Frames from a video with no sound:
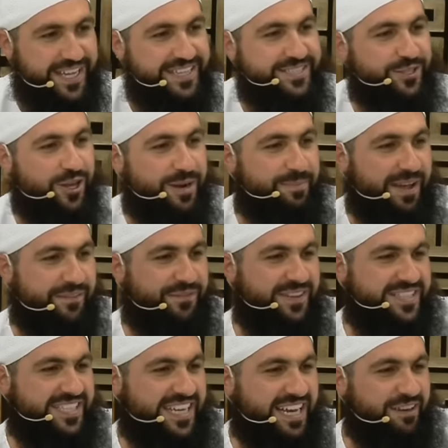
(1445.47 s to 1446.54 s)
It's not about
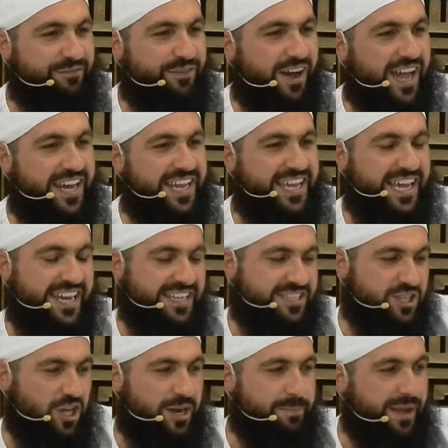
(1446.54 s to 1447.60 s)
physically fighting and
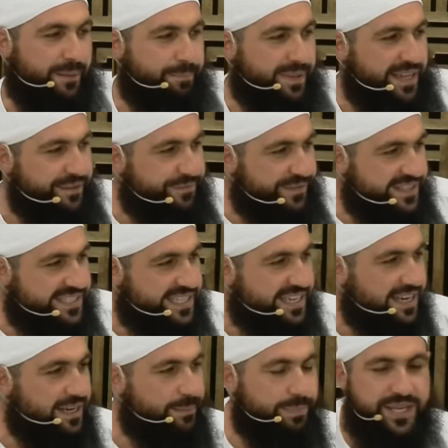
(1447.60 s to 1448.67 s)
it's not about being
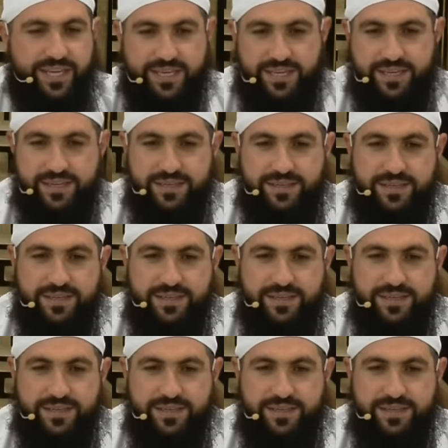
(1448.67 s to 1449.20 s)
physically big.